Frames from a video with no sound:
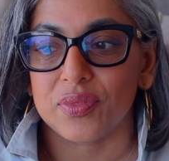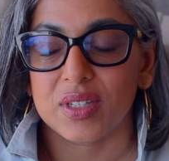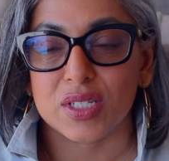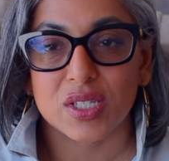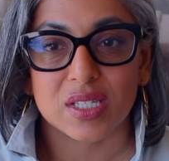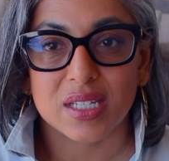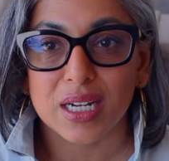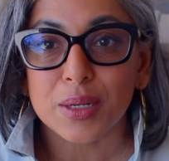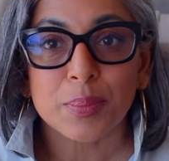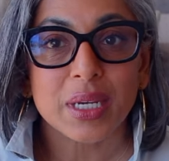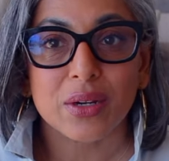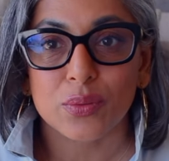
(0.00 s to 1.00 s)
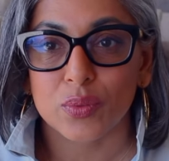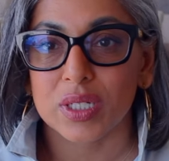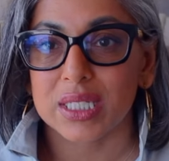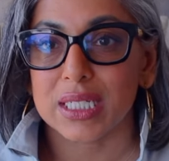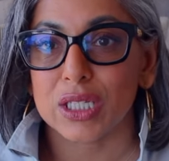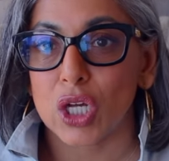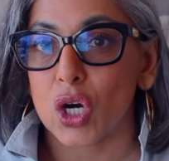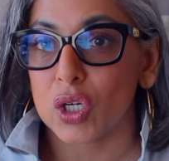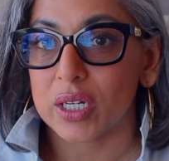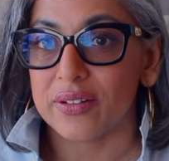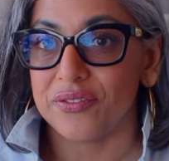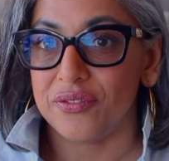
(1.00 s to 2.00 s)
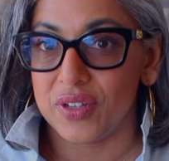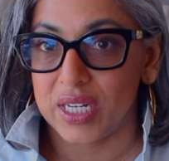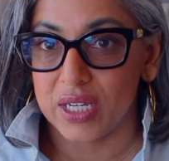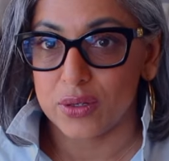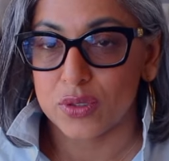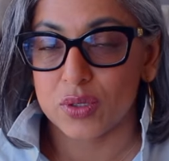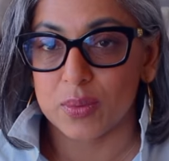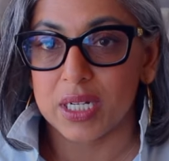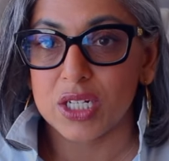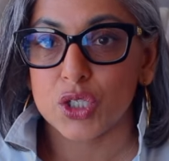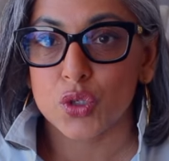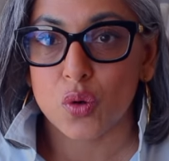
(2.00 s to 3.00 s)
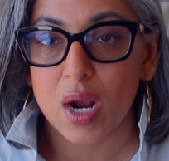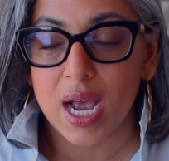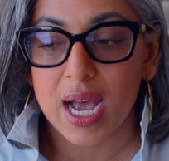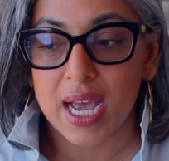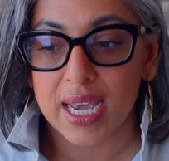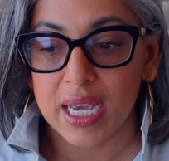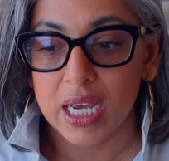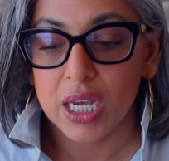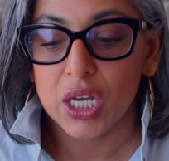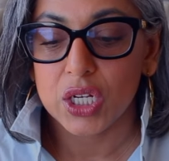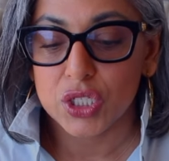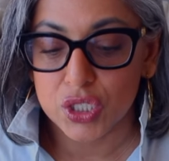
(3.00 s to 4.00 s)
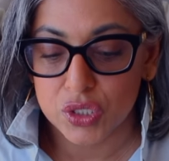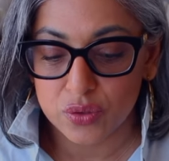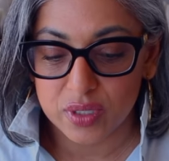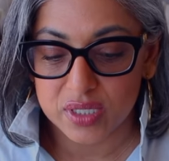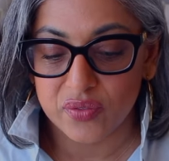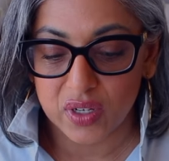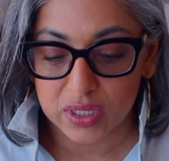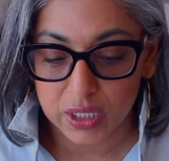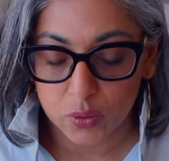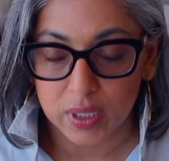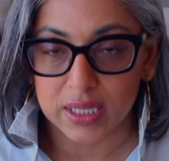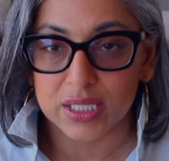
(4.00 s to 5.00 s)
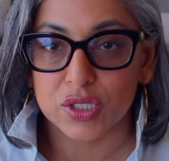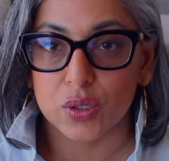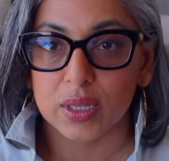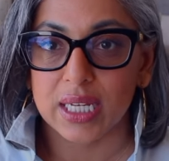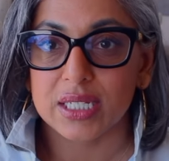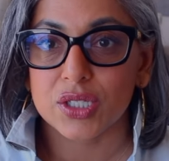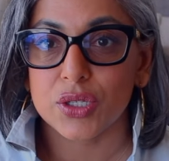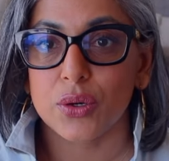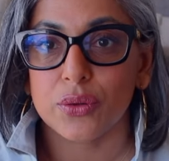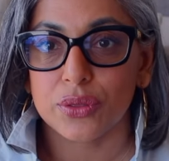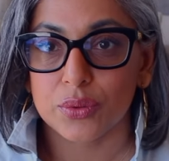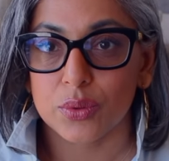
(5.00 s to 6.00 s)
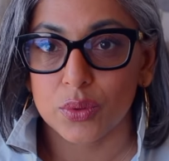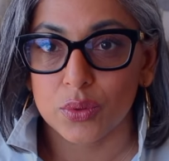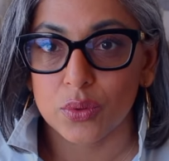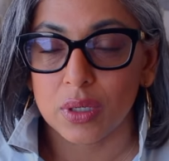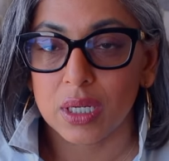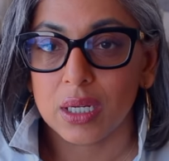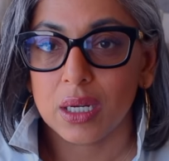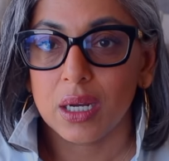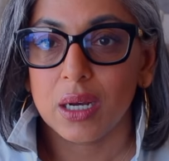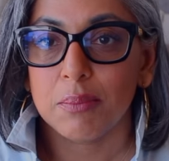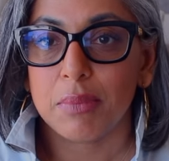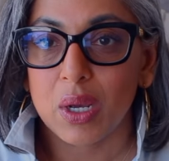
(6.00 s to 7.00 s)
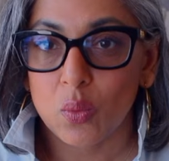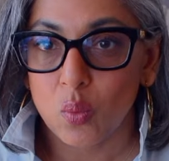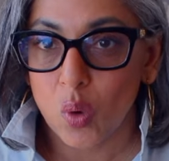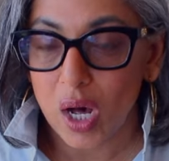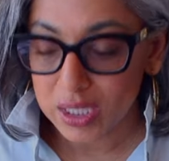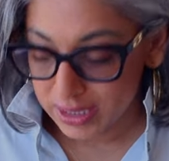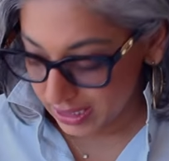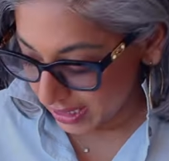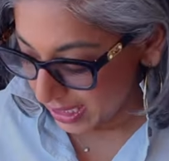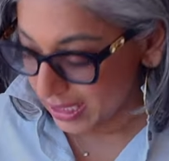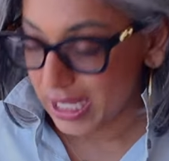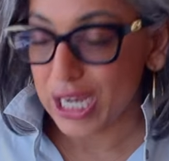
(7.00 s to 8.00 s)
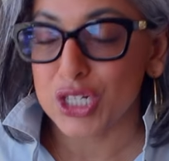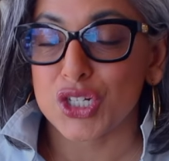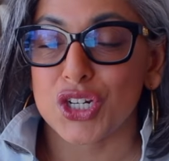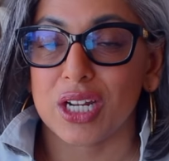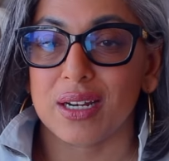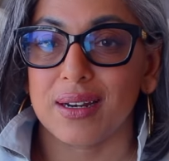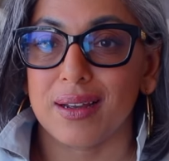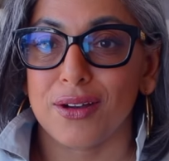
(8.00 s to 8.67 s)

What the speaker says: this is going to be a really long video, so I'm going to try to do this fairly quickly. So let's go through my wallet collection